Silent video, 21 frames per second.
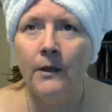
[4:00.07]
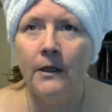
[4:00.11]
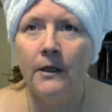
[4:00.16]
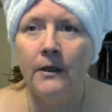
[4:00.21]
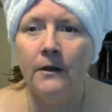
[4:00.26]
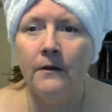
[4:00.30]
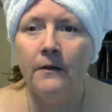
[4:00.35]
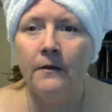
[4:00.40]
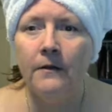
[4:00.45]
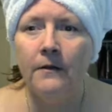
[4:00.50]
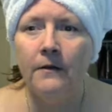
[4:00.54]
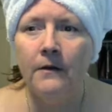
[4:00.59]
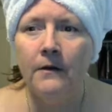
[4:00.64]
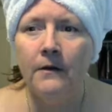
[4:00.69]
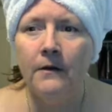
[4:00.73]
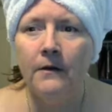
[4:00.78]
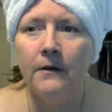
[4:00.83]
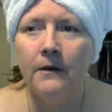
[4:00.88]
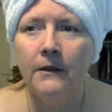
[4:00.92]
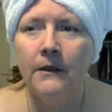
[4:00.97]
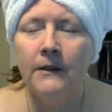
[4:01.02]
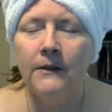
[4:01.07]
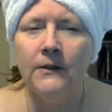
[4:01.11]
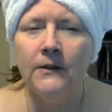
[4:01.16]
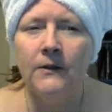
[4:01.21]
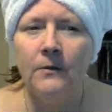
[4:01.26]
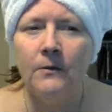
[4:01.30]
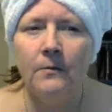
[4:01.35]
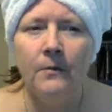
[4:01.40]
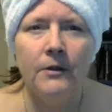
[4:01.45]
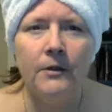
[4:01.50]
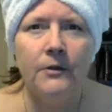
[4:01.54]
with, it's
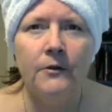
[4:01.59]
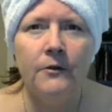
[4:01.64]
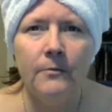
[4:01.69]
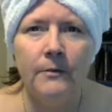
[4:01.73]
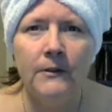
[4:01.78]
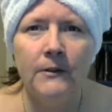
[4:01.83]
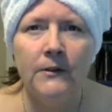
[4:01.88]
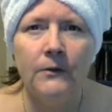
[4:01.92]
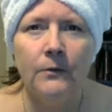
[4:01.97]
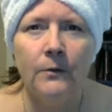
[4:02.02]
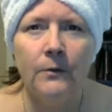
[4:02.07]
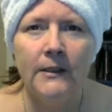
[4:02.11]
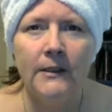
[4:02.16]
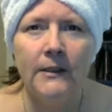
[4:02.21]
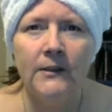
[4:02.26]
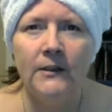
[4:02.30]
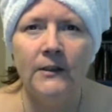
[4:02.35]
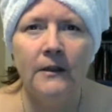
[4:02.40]
the mushroom and Swiss.